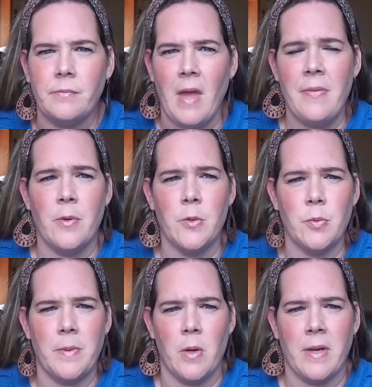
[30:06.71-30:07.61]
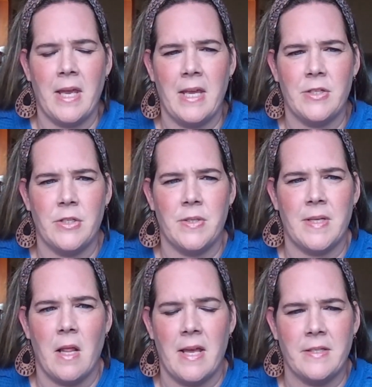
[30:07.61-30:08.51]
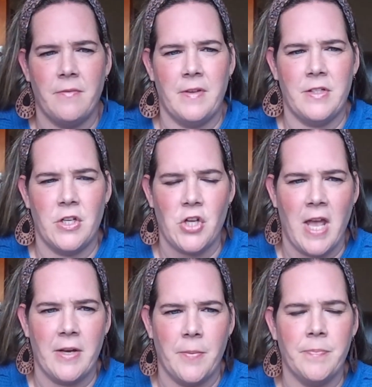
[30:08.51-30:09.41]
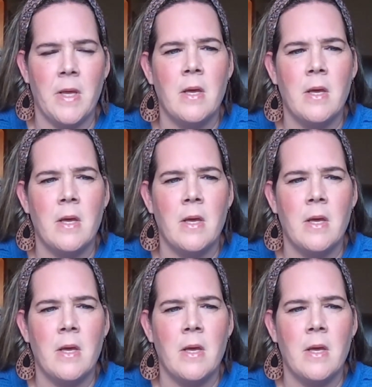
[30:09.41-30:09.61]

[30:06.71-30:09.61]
And those would be okay to sell as a vintage item.